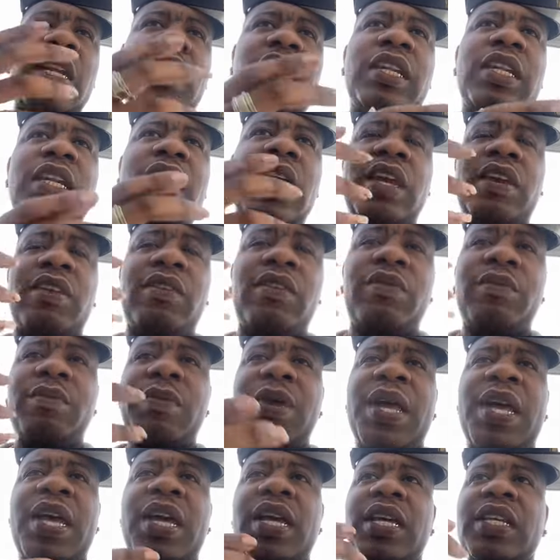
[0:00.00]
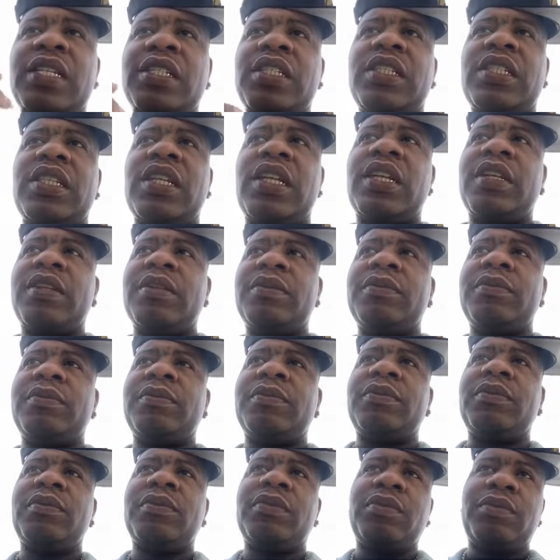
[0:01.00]
had a negative
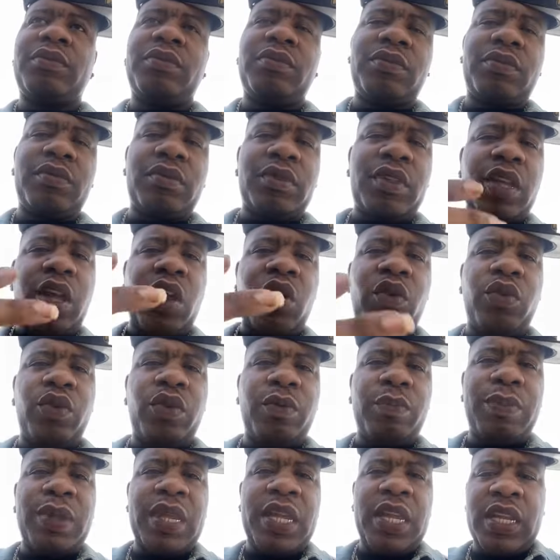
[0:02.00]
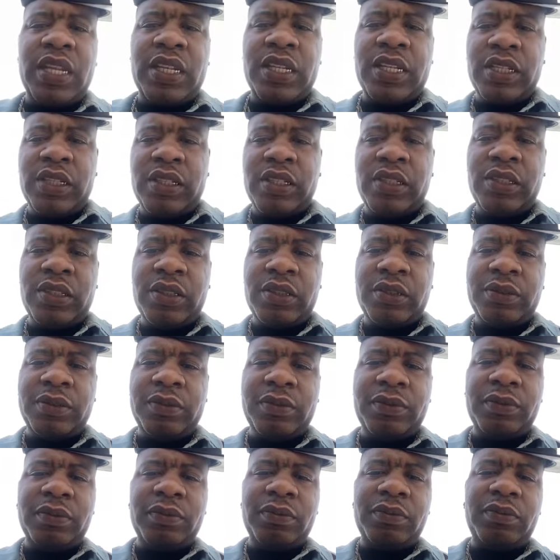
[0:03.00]
mindset on the
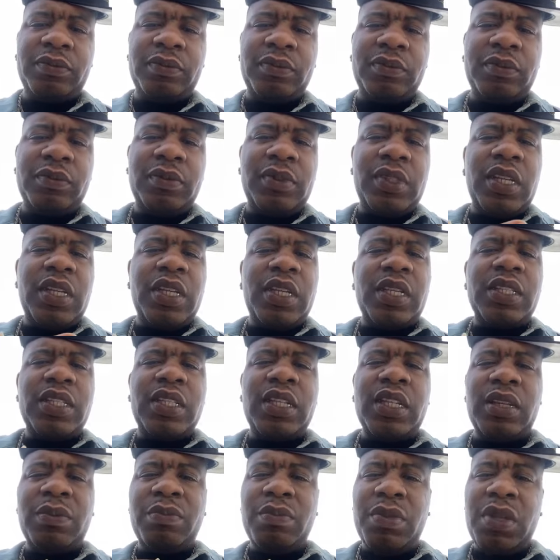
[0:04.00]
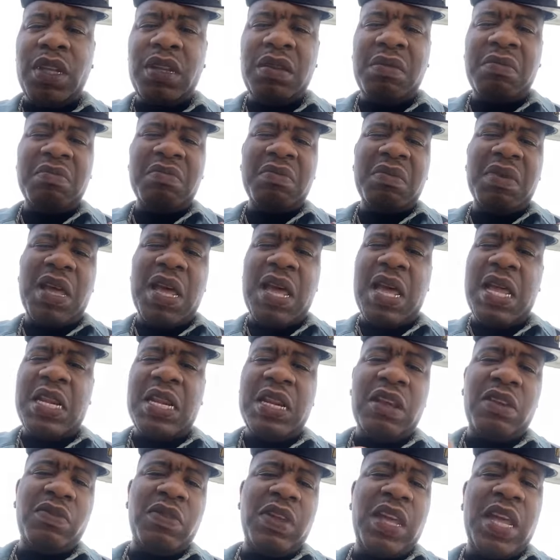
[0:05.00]
business. See, me,
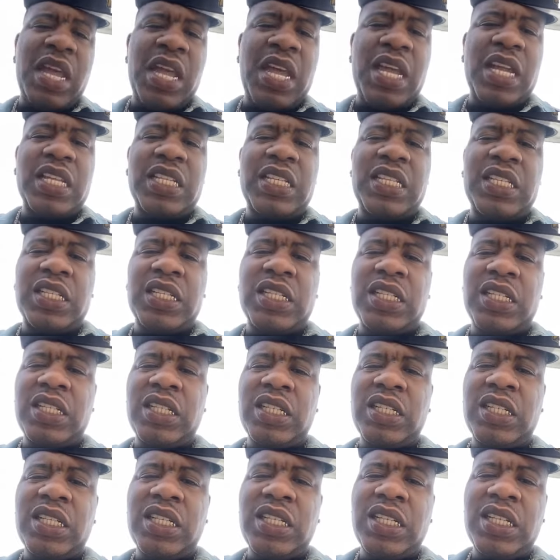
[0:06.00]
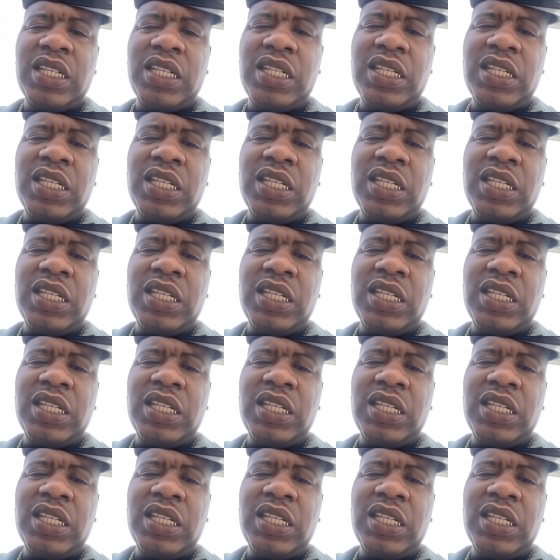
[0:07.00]
I never had to